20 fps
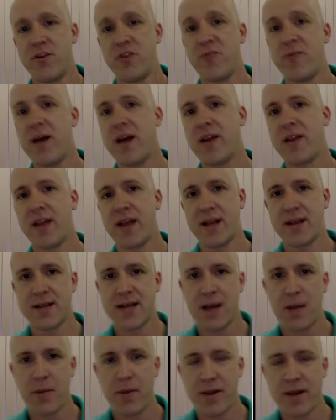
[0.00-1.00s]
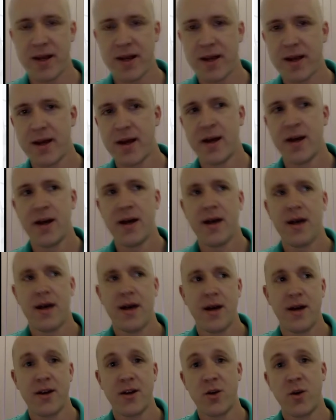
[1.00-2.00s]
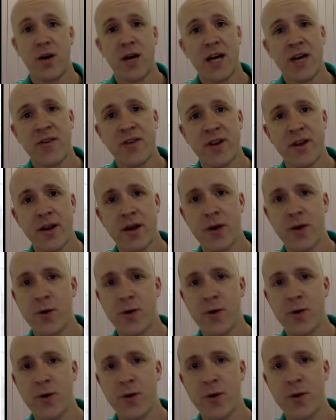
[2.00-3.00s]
of bad things happening? Uh, do I even know?